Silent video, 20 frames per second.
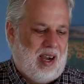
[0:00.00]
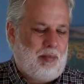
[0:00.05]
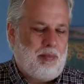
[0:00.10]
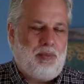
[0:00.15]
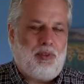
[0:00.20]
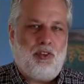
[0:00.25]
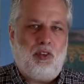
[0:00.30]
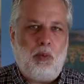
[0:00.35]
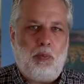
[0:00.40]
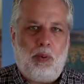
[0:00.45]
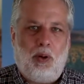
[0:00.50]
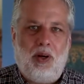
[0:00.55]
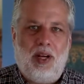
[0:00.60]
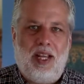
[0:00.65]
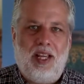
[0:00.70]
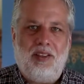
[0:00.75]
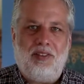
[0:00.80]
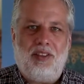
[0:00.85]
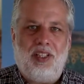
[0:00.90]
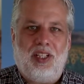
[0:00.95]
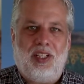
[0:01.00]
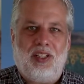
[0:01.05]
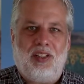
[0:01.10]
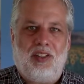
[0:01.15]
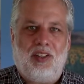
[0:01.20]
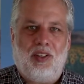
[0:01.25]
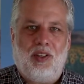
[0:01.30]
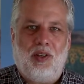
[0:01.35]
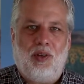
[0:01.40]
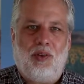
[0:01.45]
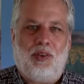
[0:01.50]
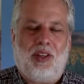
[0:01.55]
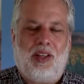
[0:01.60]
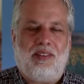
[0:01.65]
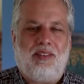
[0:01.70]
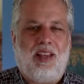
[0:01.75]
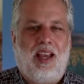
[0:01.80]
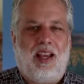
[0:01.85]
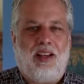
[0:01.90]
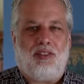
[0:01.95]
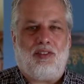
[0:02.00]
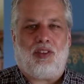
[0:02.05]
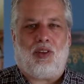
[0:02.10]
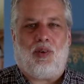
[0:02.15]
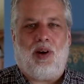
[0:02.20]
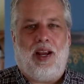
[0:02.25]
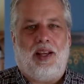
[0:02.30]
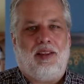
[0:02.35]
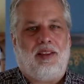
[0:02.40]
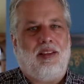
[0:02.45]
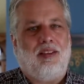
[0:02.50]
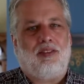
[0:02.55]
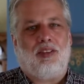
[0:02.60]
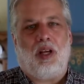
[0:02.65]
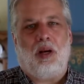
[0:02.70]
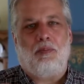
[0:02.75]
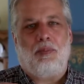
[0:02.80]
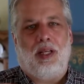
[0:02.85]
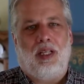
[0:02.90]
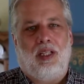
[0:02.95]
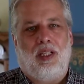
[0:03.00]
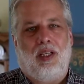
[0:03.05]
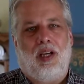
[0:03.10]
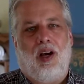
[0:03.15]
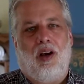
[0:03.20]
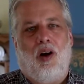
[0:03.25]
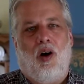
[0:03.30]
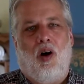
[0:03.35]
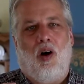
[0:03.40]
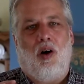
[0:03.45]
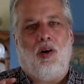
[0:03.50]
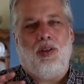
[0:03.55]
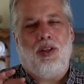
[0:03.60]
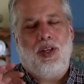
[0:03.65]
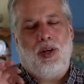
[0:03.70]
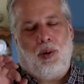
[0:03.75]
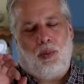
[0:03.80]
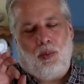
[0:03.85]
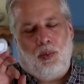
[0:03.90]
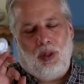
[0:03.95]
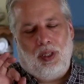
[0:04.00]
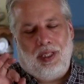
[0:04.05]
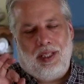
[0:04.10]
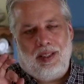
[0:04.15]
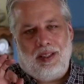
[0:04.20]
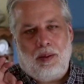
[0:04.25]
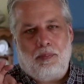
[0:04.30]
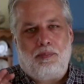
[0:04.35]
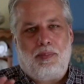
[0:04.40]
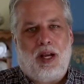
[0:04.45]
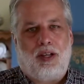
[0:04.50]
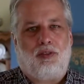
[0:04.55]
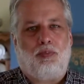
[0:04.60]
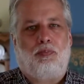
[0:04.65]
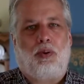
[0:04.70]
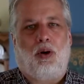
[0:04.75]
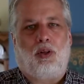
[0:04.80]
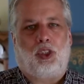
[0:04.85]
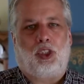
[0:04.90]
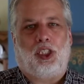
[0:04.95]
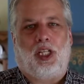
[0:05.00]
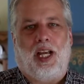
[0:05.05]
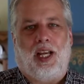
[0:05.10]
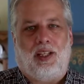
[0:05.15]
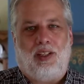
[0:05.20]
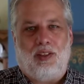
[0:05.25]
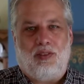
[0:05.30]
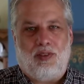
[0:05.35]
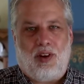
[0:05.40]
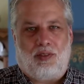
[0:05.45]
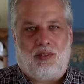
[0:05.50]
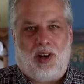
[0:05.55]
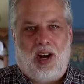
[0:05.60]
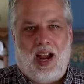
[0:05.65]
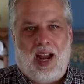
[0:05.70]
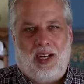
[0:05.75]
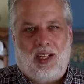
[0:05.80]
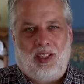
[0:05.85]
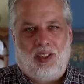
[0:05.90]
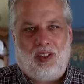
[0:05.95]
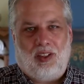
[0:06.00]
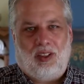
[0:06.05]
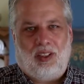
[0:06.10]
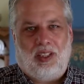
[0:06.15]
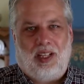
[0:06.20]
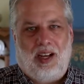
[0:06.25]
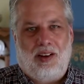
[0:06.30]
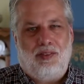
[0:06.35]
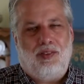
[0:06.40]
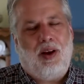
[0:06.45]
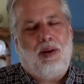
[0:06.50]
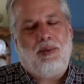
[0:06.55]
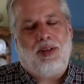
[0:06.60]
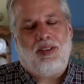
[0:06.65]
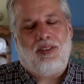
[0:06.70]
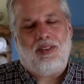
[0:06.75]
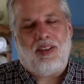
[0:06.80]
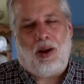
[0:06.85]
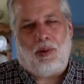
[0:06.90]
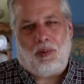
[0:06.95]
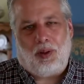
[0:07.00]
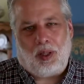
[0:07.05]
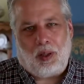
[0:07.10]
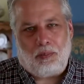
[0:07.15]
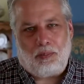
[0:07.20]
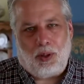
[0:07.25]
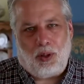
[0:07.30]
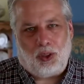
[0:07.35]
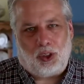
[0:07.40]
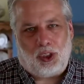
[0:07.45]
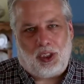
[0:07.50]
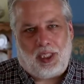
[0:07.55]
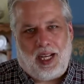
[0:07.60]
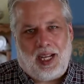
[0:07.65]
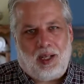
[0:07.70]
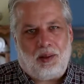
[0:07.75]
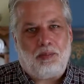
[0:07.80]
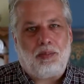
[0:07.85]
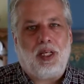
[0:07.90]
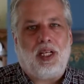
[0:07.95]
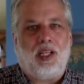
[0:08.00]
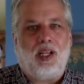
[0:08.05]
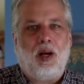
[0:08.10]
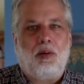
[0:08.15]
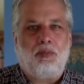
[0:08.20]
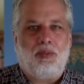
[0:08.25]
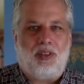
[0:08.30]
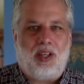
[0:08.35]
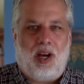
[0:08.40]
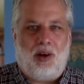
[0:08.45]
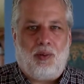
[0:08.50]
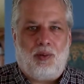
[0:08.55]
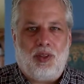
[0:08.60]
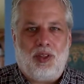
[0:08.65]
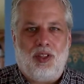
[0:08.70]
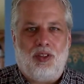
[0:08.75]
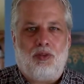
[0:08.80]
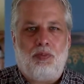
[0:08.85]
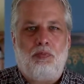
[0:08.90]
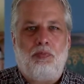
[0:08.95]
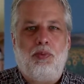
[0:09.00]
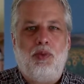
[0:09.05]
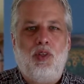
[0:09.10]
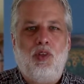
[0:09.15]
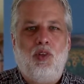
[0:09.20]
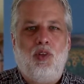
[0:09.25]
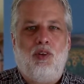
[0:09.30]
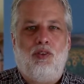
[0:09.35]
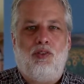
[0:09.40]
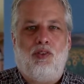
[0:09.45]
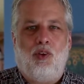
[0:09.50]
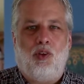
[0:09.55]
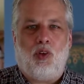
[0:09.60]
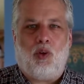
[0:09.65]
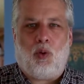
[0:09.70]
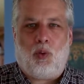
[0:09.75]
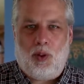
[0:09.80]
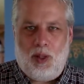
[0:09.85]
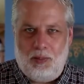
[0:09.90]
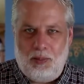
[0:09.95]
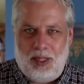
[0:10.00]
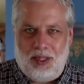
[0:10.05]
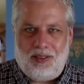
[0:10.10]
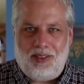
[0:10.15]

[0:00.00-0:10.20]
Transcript: Super easy to do. They taste great. It's going to be, you know, really the best poached egg you've ever had in your life. I mean, it's not really a poached egg, but it comes out with this beautiful creamy